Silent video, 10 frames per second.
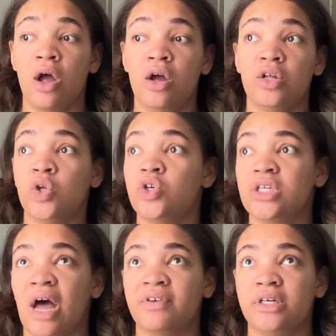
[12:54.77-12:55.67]
you just
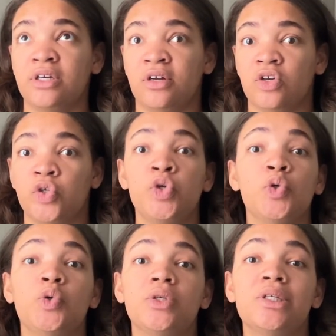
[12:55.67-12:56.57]
have to
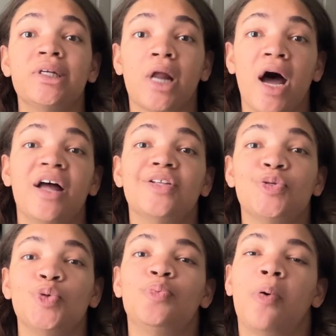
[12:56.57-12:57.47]
choose not
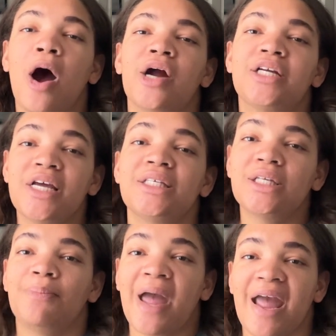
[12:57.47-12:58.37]
to
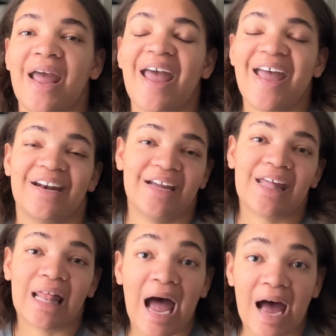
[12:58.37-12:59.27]
participate in a
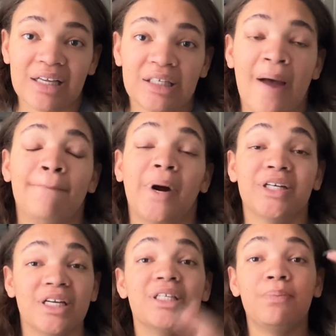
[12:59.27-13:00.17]
class.
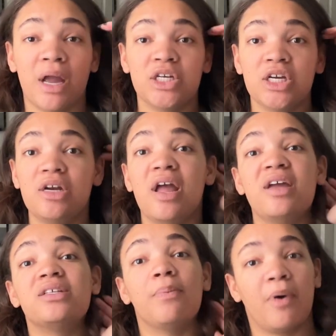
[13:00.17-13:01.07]
Participation
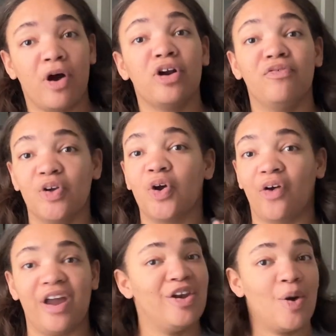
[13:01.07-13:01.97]
is a part of your
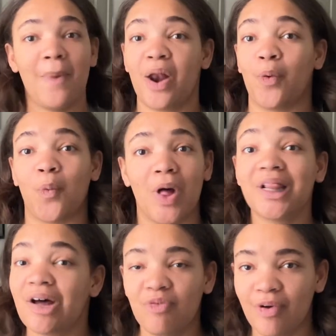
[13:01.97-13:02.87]
grade no matter what
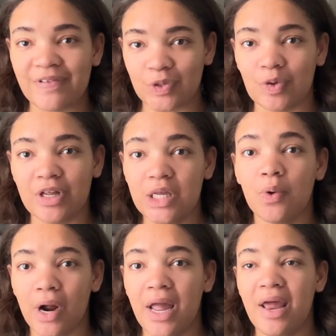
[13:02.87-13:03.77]
level of schooling you
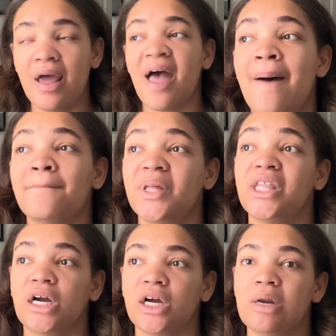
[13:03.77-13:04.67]
are in, but
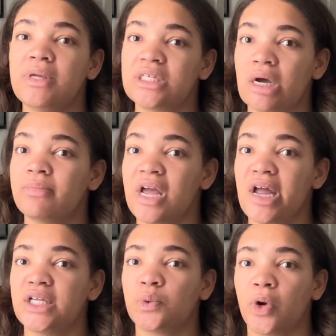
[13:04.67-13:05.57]
there are going to be some
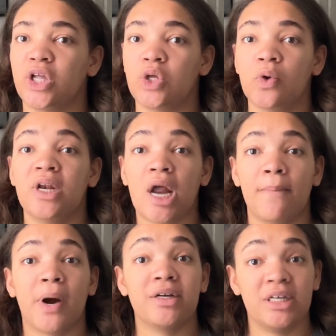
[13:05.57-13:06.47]
days where you
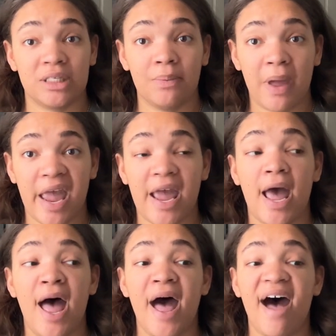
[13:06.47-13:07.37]
cannot participate
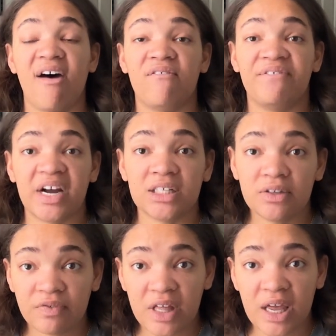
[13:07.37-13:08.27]

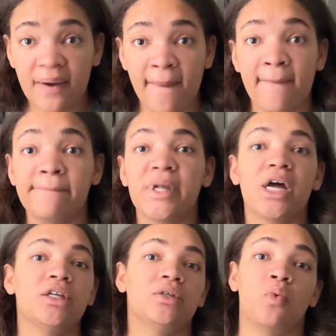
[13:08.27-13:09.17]
effectively
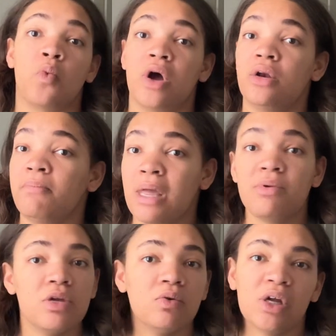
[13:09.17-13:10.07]
because one, maybe
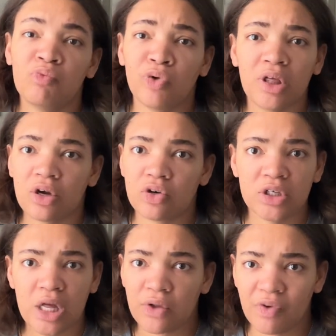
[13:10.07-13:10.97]
you didn't really
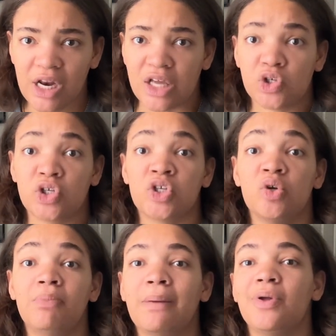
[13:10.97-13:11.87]
understand the readings, or two,
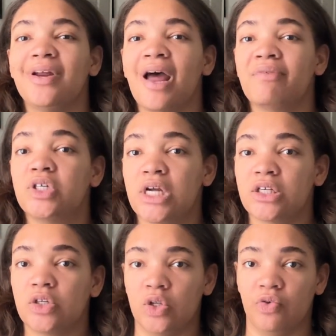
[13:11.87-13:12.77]
maybe you didn't have a
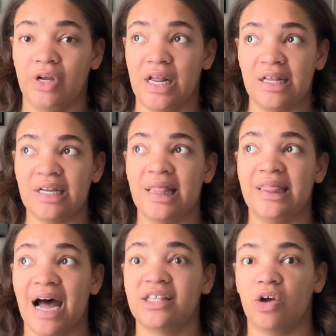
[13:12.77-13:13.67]
chance to do the readings, and
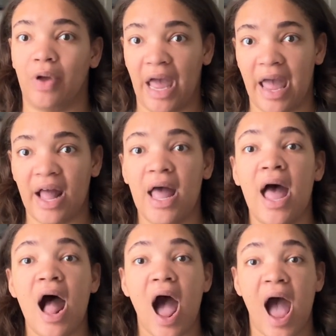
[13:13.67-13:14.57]
that's okay.
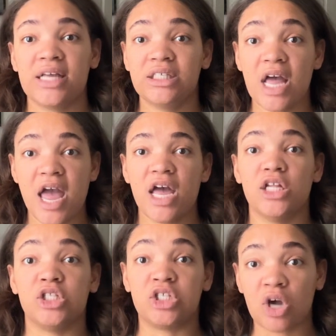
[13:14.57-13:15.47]
I say
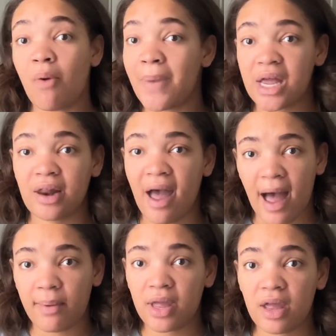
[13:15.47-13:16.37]
don't make it a
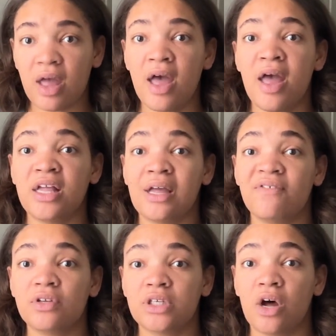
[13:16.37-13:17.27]
habit. Give
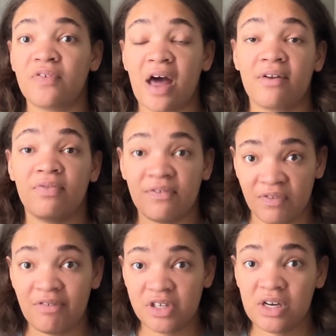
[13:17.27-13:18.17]
yourself, out of the
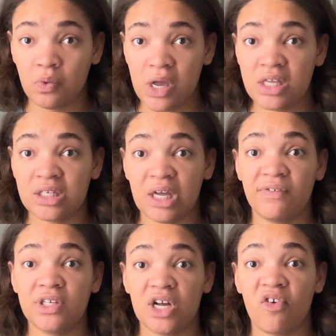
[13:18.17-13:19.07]
15 weeks, give
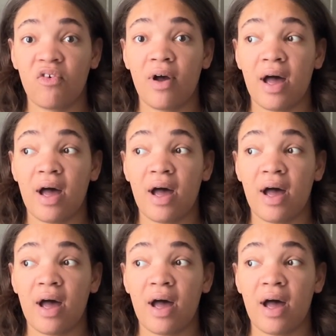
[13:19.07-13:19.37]
yourself